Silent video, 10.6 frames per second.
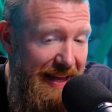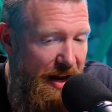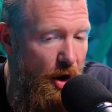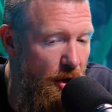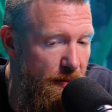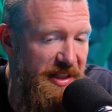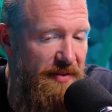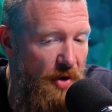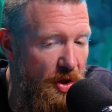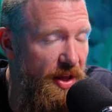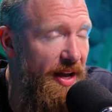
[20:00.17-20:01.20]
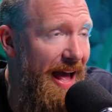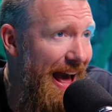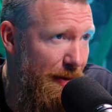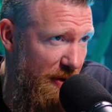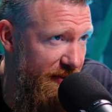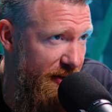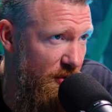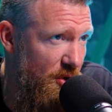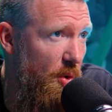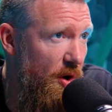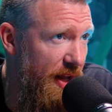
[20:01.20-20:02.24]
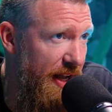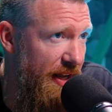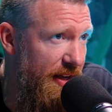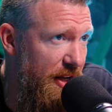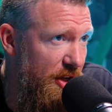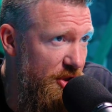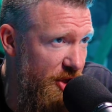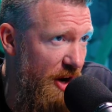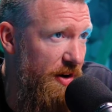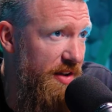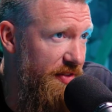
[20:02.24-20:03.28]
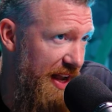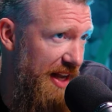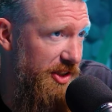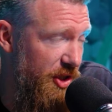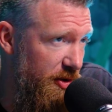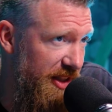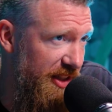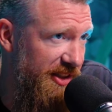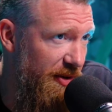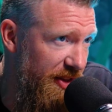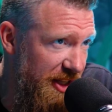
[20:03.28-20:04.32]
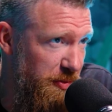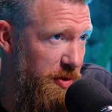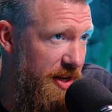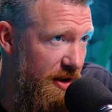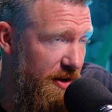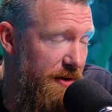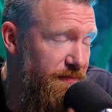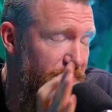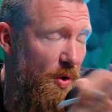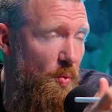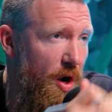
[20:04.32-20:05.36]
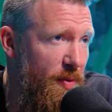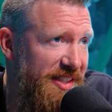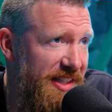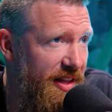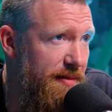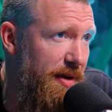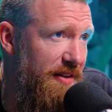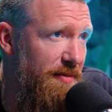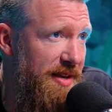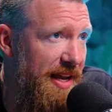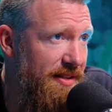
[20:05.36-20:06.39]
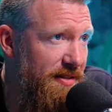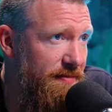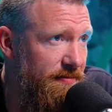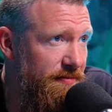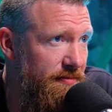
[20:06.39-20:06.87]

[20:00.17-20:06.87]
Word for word: dedicate one hundred percent of all the ad revenue toward a charity of the guest choosing. So this week, where are we sending the money from the ads?